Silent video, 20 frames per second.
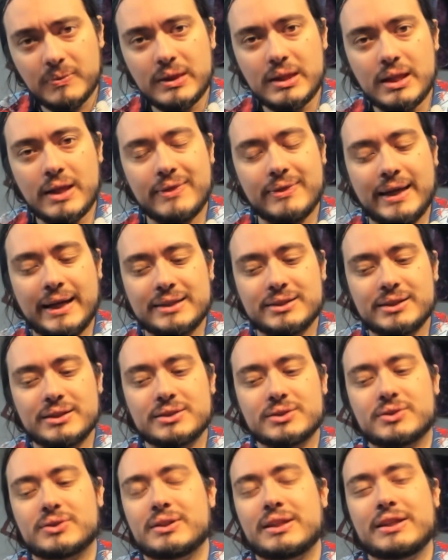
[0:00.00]
That
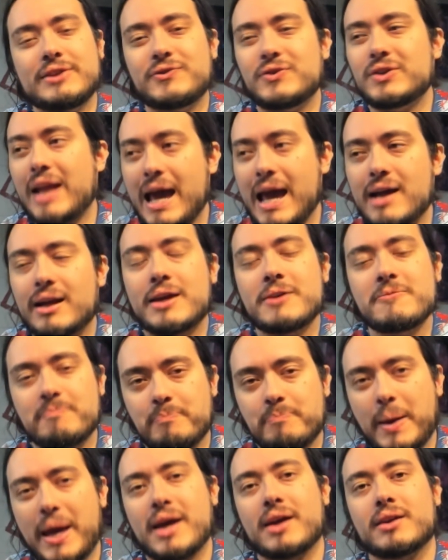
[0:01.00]
is, even at a
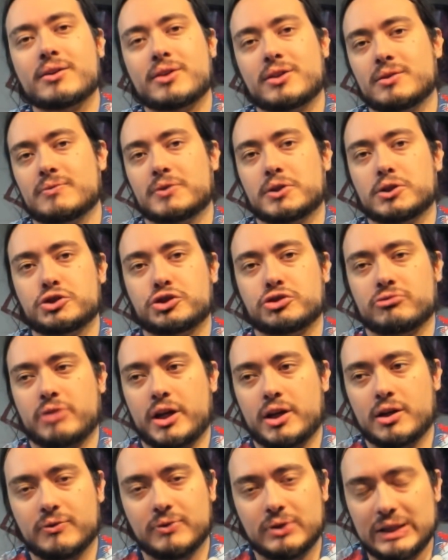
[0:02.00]
bad conversion rate
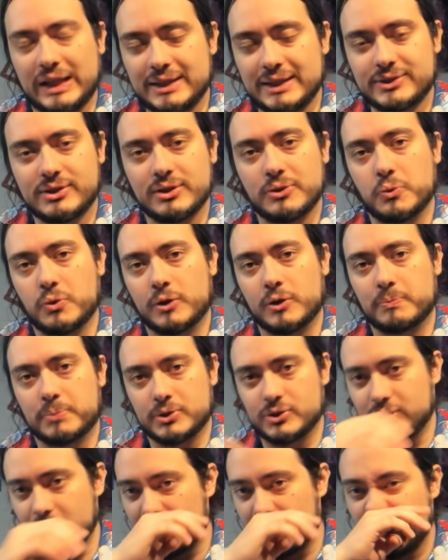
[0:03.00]
of less than
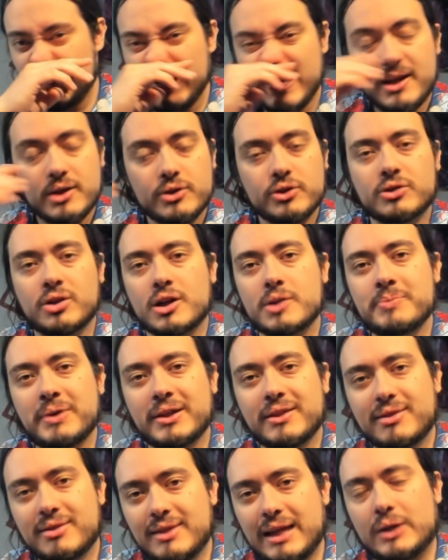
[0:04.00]
1%, you're talking about
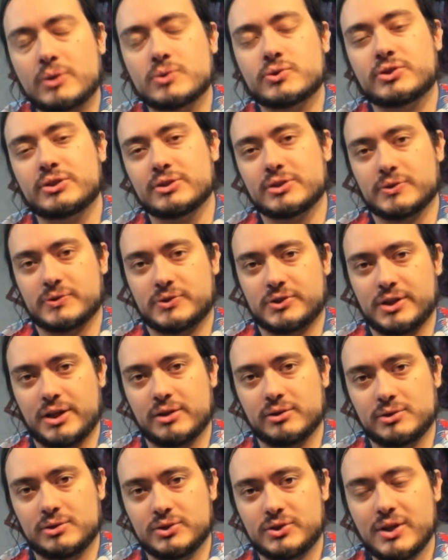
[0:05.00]
thousands of
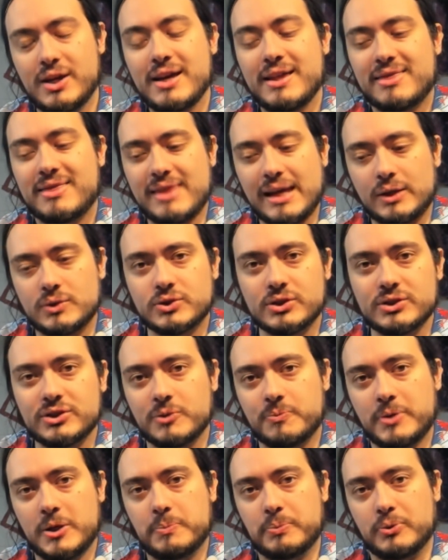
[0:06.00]
sales, thousands of
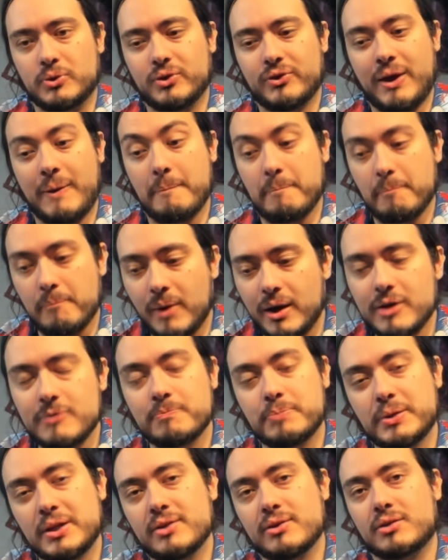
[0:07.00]
people that might
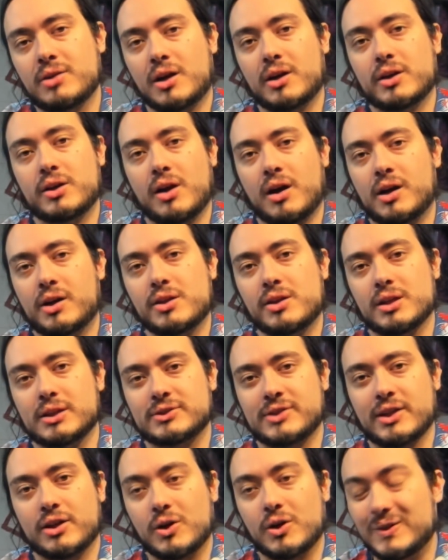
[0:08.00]
be the target audience that
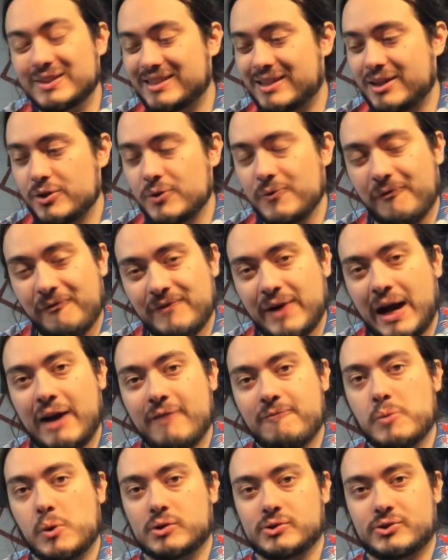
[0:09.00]
go and get you 5
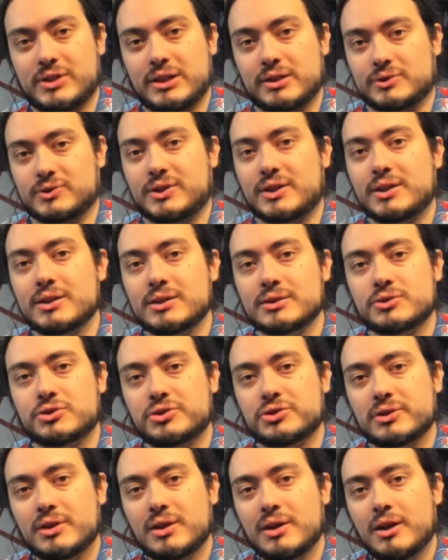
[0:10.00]
more sales each.
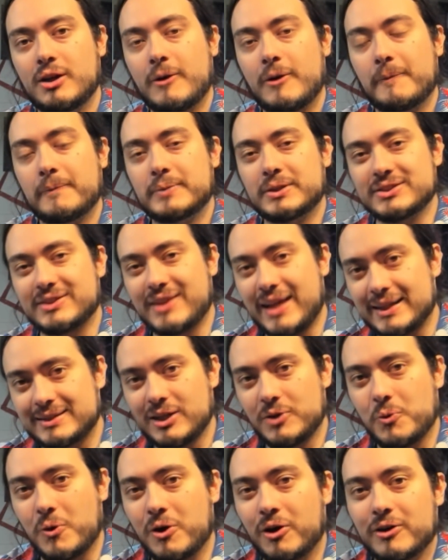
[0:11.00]
Because that's how
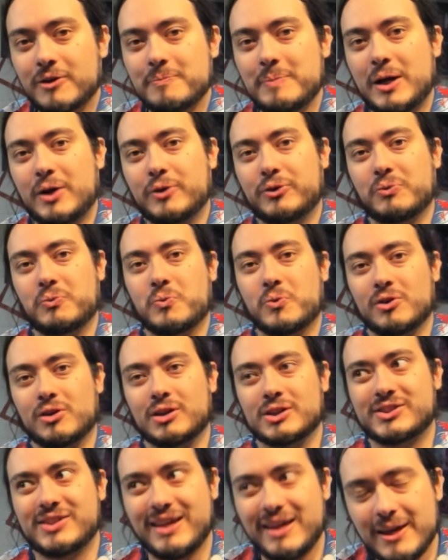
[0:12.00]
word of mouth
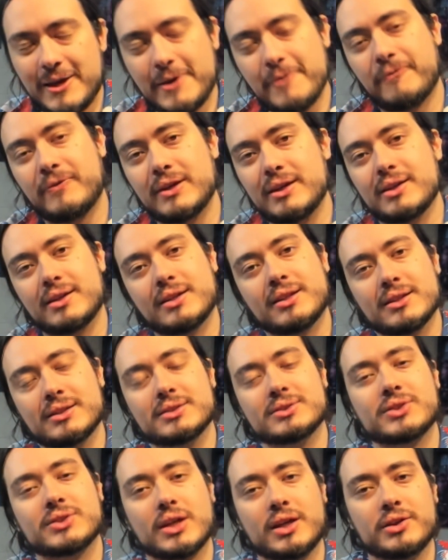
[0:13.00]
works if it is
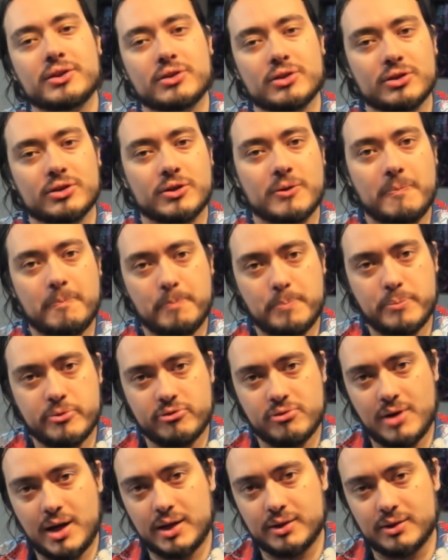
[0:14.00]
a good
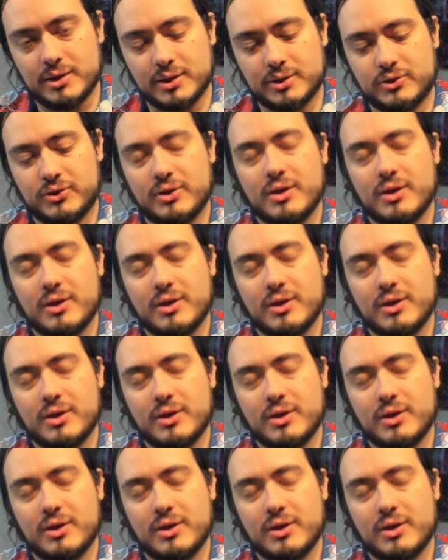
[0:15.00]
product.